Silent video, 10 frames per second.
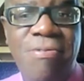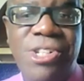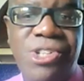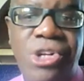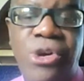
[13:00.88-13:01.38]
the
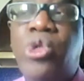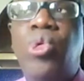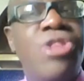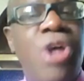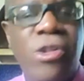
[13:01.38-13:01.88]
fiscal year
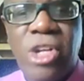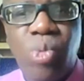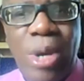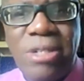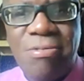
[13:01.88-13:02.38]

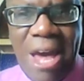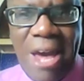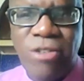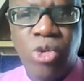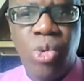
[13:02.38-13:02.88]

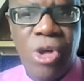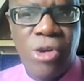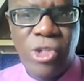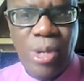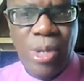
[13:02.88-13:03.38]
2025 to
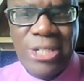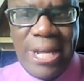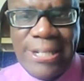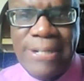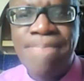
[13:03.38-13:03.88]

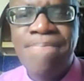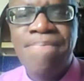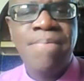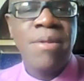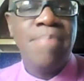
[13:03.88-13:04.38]
2026.
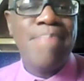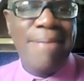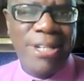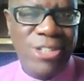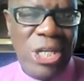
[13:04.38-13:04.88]

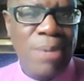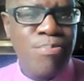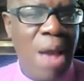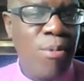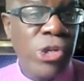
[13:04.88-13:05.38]
By
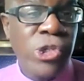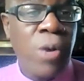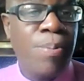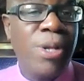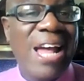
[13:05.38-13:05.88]
maintaining primary
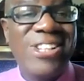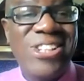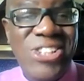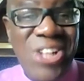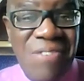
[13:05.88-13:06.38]
surplus at
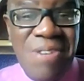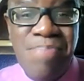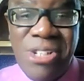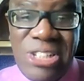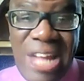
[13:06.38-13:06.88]

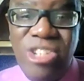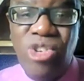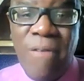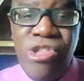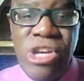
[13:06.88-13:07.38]

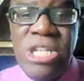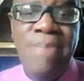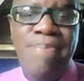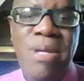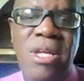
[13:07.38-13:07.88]
7% of
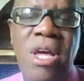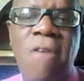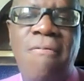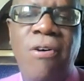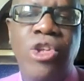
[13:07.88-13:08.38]
GDP
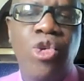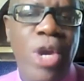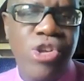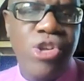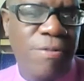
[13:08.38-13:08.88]
for the
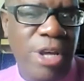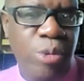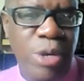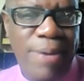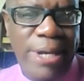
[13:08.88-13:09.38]
duration of the
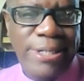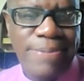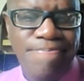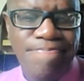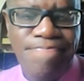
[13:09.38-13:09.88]
agreement.
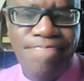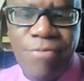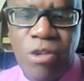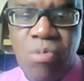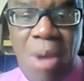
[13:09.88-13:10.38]

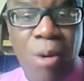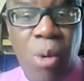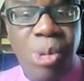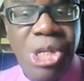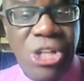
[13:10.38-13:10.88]
Remember,
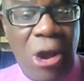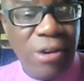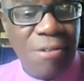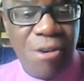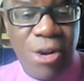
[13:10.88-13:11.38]
when we
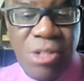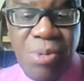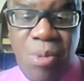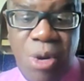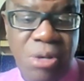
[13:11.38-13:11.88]
started first,
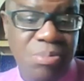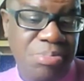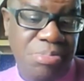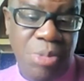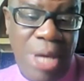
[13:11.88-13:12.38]
we
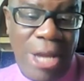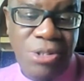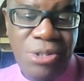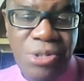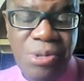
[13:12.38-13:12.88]

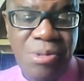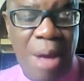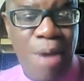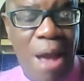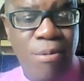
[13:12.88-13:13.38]
had to use
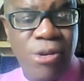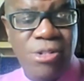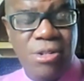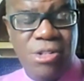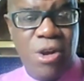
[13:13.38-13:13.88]
a
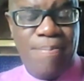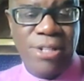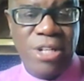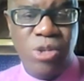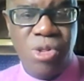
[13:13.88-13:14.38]
primary
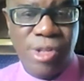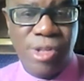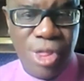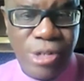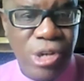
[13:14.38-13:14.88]
surplus in
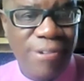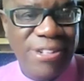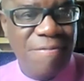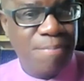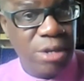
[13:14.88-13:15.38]
2013 of
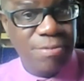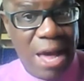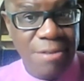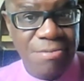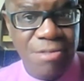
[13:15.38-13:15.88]

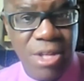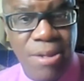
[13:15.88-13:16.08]
7.5.